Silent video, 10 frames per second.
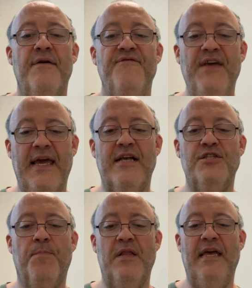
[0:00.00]

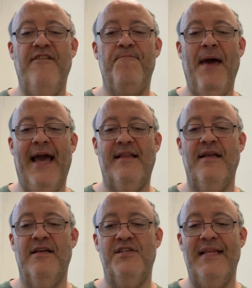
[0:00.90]
Vegans believe
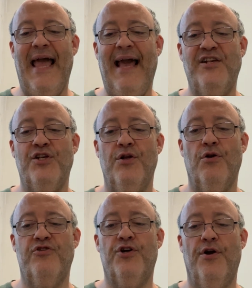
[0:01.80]
pectin is an excellent
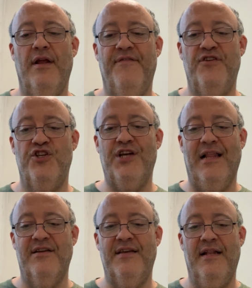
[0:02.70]
alternative to
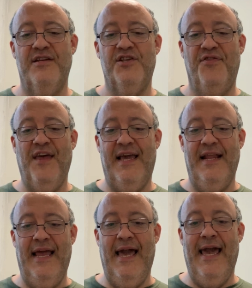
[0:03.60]
gelatin as a
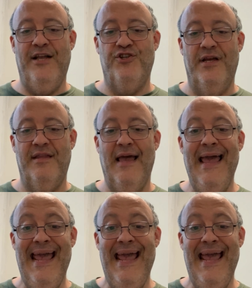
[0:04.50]
thickening agent.